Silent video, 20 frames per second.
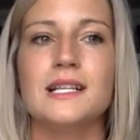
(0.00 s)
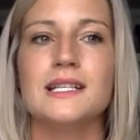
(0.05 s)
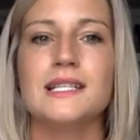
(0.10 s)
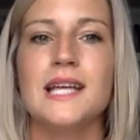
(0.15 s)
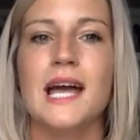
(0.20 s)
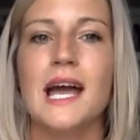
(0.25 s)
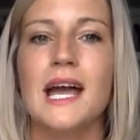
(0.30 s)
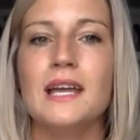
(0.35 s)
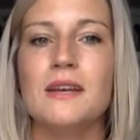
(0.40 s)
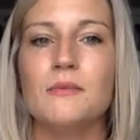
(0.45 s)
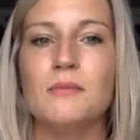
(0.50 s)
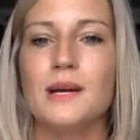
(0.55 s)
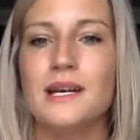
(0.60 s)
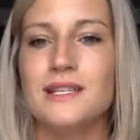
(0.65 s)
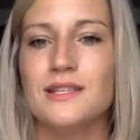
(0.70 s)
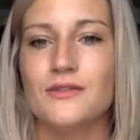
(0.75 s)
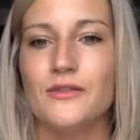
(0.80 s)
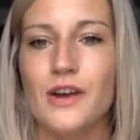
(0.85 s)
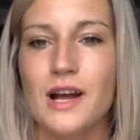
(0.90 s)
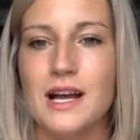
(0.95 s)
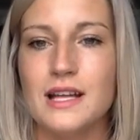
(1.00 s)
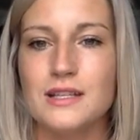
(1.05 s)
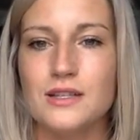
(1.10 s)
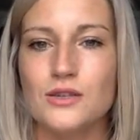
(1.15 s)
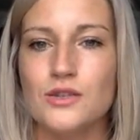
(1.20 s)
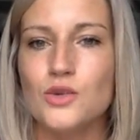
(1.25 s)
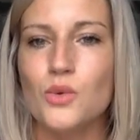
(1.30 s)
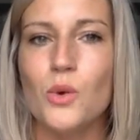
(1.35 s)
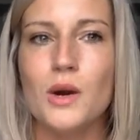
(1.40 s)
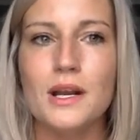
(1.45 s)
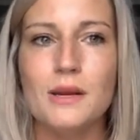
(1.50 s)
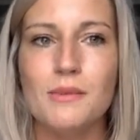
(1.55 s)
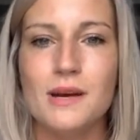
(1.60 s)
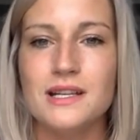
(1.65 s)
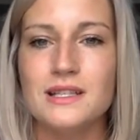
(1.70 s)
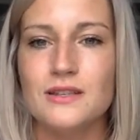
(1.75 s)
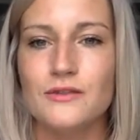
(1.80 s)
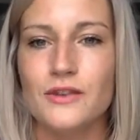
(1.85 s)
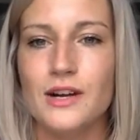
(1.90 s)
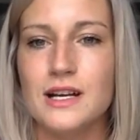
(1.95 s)
10 best friends or 20
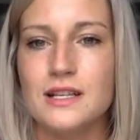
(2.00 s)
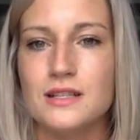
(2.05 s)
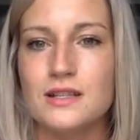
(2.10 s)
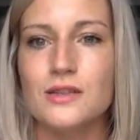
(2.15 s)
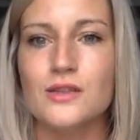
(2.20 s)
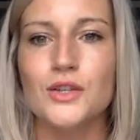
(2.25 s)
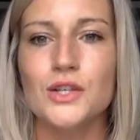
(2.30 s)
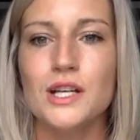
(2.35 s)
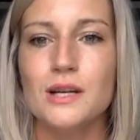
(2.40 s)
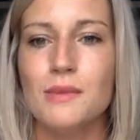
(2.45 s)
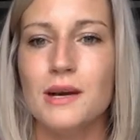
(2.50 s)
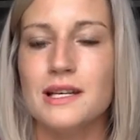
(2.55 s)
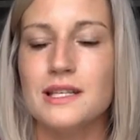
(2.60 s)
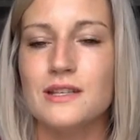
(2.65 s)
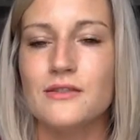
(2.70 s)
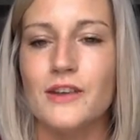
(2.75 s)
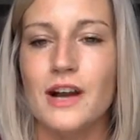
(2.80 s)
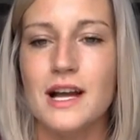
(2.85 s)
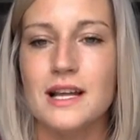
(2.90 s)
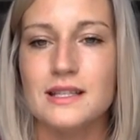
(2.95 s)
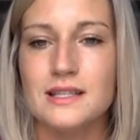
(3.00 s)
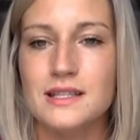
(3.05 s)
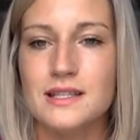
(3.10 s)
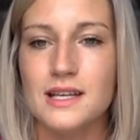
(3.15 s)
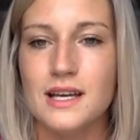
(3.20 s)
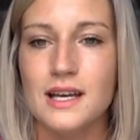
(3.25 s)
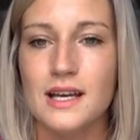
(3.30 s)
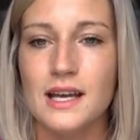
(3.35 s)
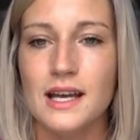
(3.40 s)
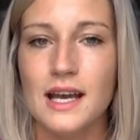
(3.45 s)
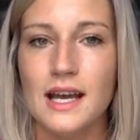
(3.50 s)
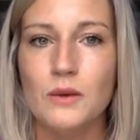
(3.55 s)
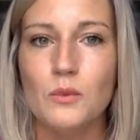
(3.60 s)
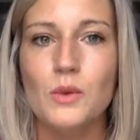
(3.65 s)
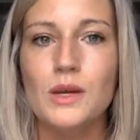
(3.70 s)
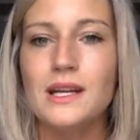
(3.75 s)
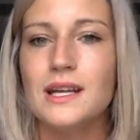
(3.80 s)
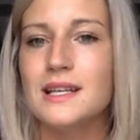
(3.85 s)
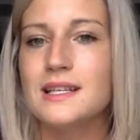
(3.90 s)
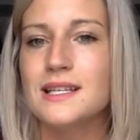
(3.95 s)
best friends, 30 best friends. And
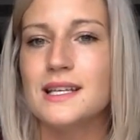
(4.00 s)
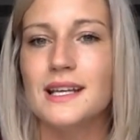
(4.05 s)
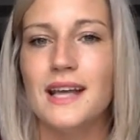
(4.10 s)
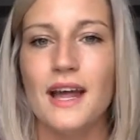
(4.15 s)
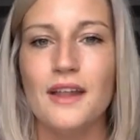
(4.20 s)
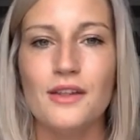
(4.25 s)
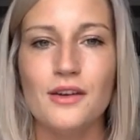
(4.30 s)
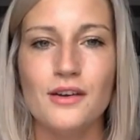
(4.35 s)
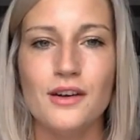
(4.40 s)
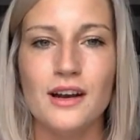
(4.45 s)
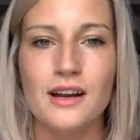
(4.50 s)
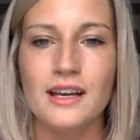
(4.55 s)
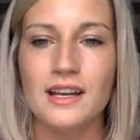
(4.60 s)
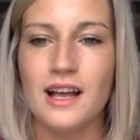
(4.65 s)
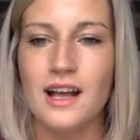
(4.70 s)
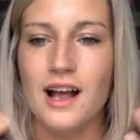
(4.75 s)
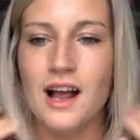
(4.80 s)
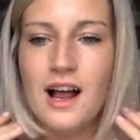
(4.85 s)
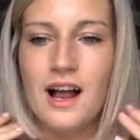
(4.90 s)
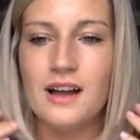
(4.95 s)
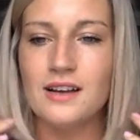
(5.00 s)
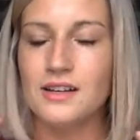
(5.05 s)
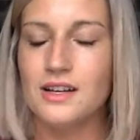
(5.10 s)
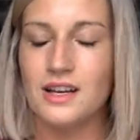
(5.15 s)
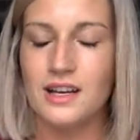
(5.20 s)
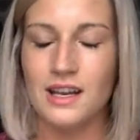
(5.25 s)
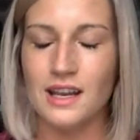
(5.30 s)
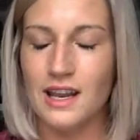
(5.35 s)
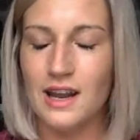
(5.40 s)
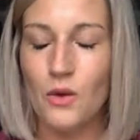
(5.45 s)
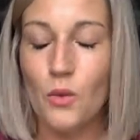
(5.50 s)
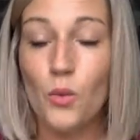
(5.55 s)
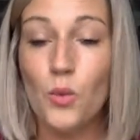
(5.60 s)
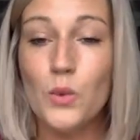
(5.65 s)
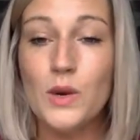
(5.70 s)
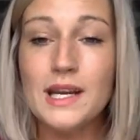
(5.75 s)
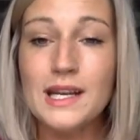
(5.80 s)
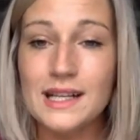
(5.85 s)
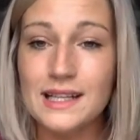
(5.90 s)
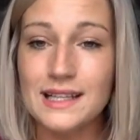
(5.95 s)
we get together
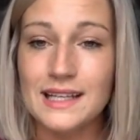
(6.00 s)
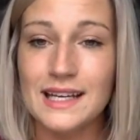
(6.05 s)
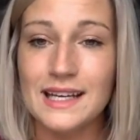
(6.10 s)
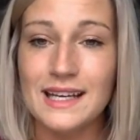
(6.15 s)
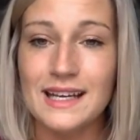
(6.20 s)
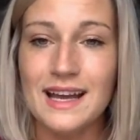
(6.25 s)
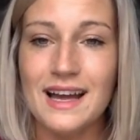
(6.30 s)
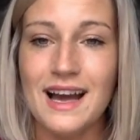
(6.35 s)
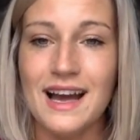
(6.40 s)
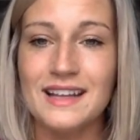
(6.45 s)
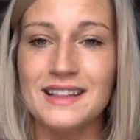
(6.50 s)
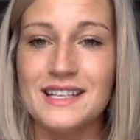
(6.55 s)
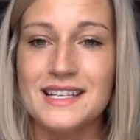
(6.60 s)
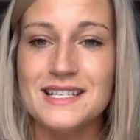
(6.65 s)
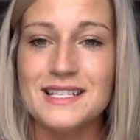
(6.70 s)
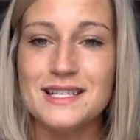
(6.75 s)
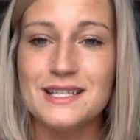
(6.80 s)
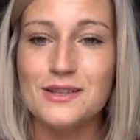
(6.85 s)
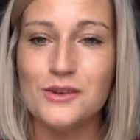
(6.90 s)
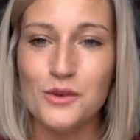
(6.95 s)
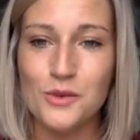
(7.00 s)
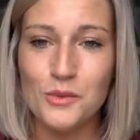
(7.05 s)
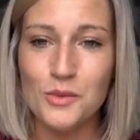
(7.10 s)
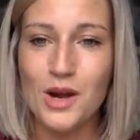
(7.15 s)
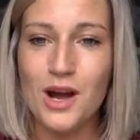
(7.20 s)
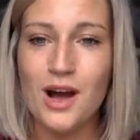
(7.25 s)
weekly on these Zoom